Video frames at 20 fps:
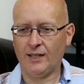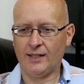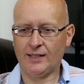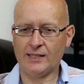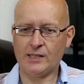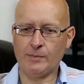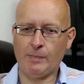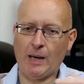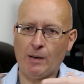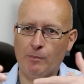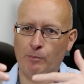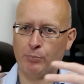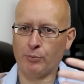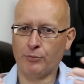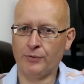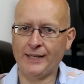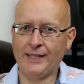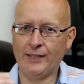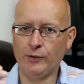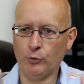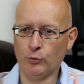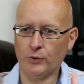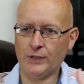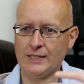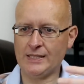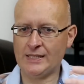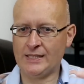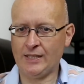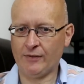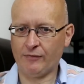and it's about bringing all
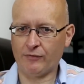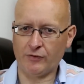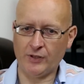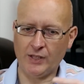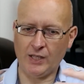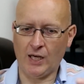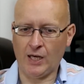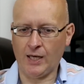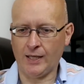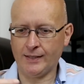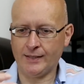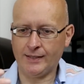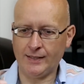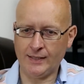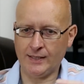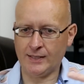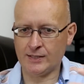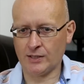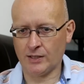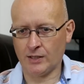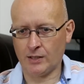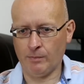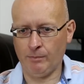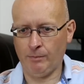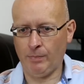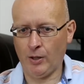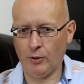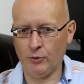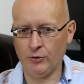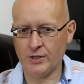these different ideas and
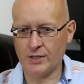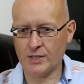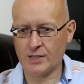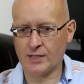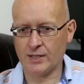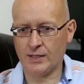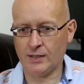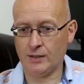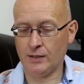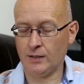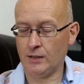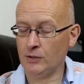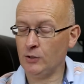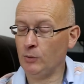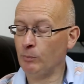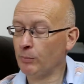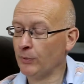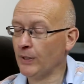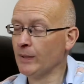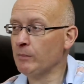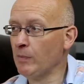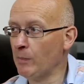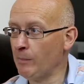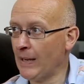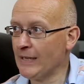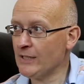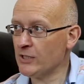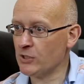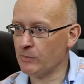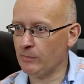components in. And you bring
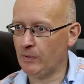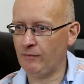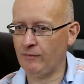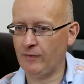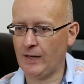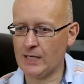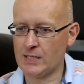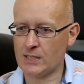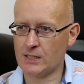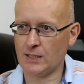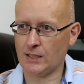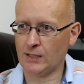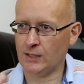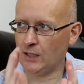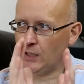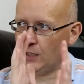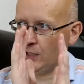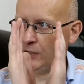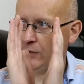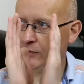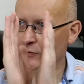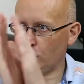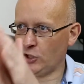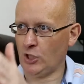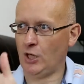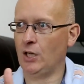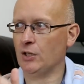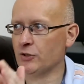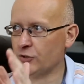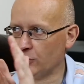momentum investing, the idea of
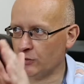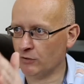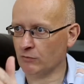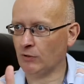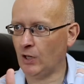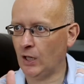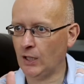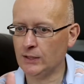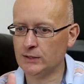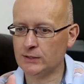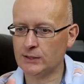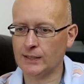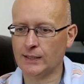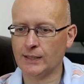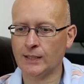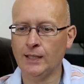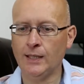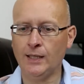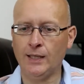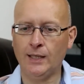charts that are rising,